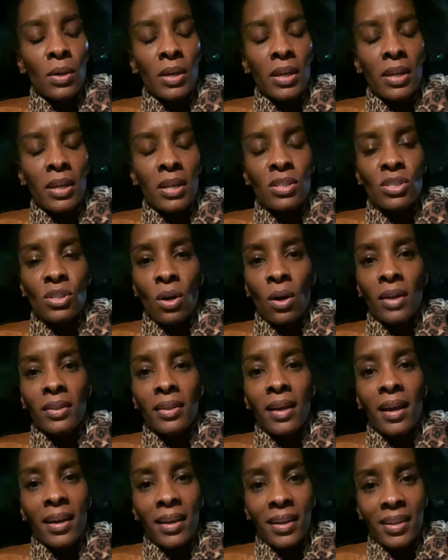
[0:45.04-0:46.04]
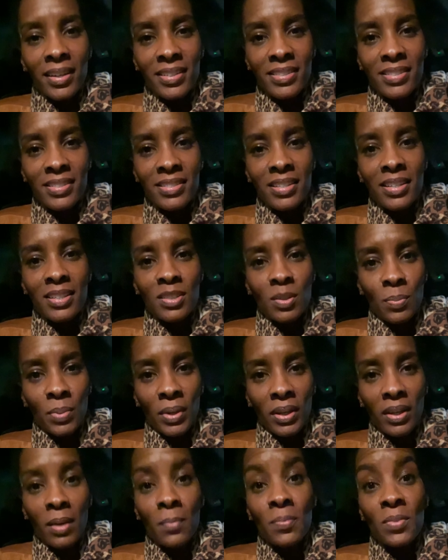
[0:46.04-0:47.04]
It's on us to
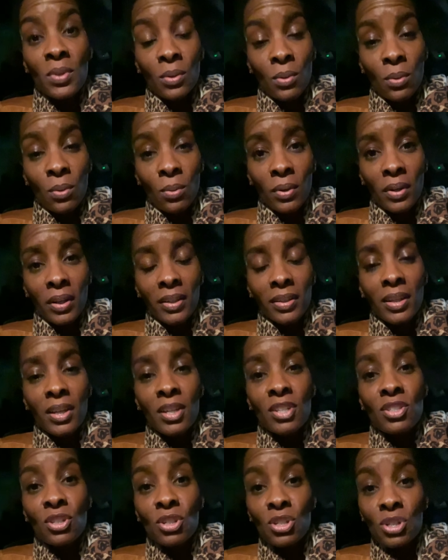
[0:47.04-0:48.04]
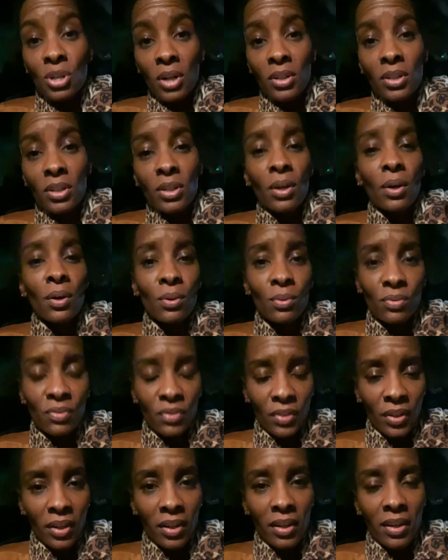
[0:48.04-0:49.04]
pick up the coin, to turn it
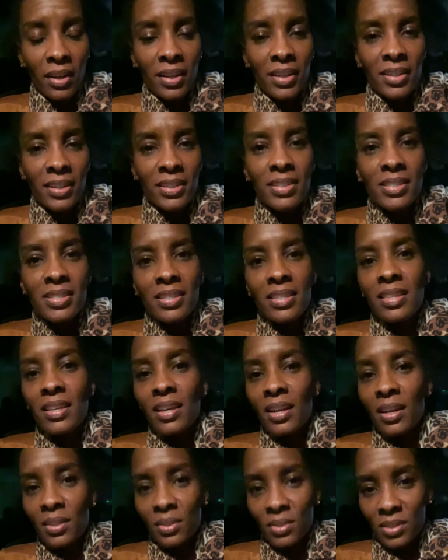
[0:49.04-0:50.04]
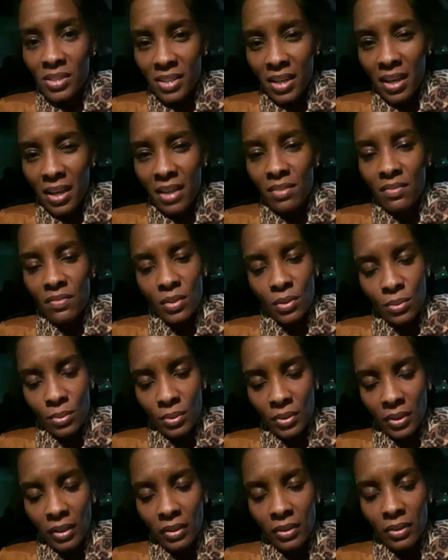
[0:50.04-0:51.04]
over, to see the other side of the
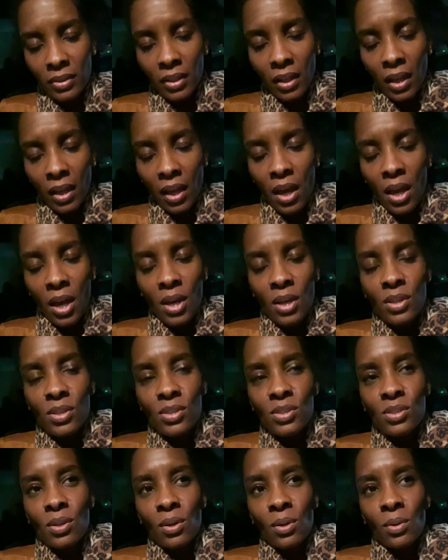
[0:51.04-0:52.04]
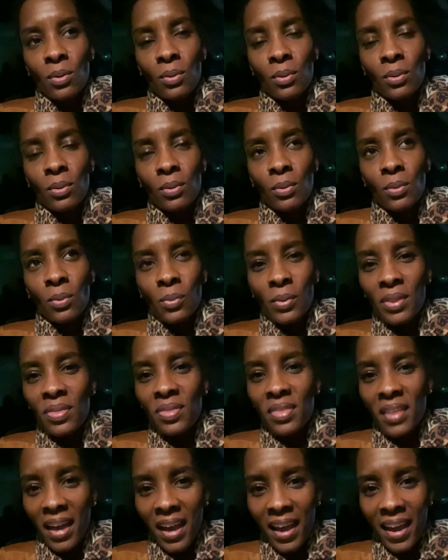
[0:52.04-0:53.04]
coin. So with
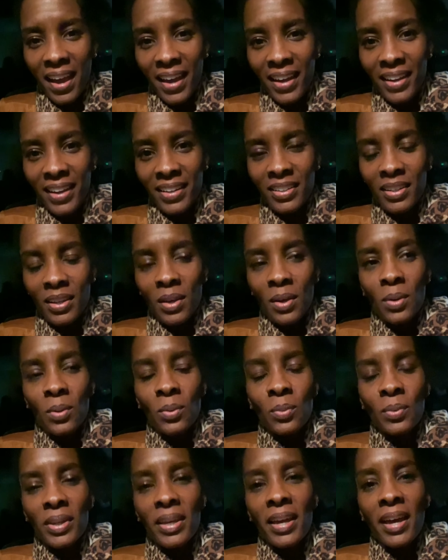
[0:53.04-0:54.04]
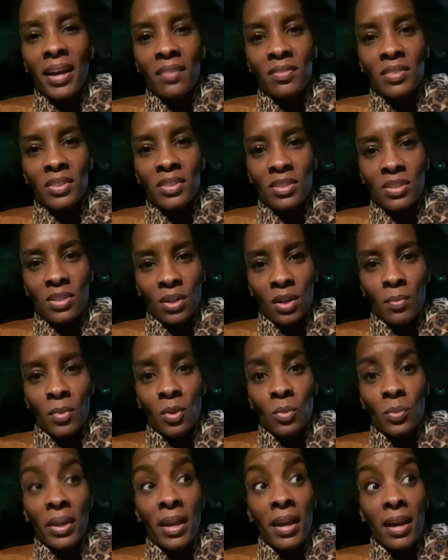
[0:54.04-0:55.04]
that, we have to
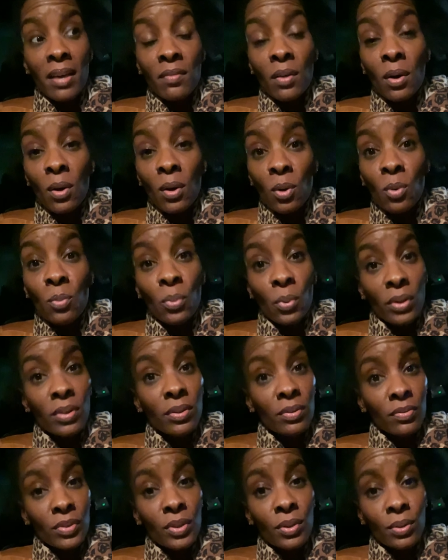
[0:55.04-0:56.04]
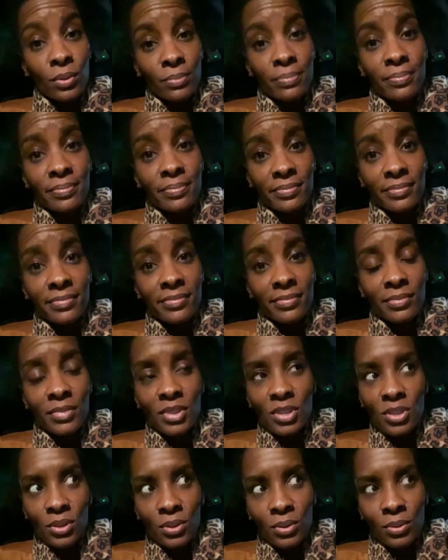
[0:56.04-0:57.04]
determine, we have our own point of view. We
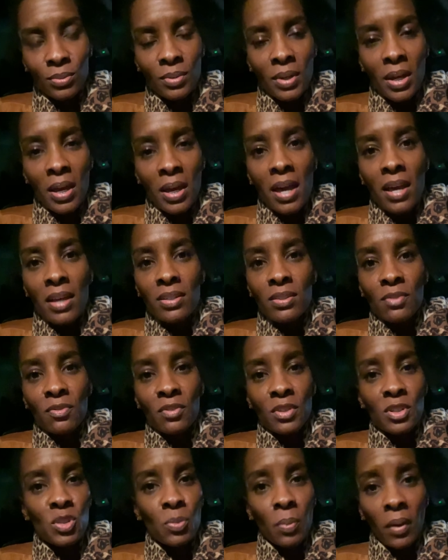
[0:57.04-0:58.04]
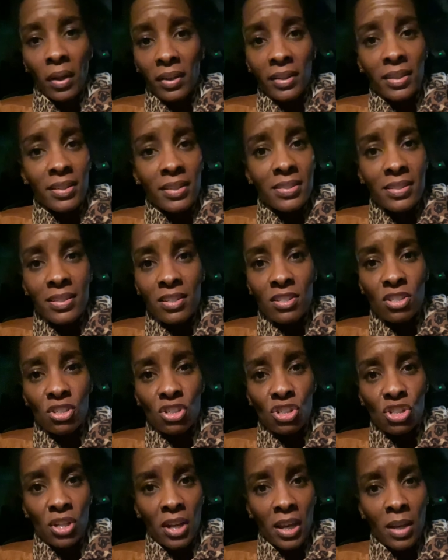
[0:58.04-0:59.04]
do. Different experiences
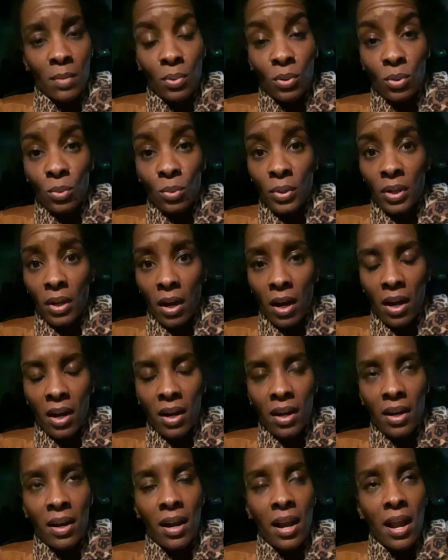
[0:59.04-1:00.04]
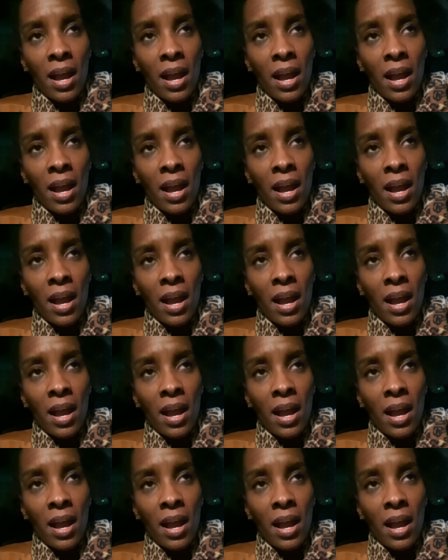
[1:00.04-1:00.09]
shape who we are.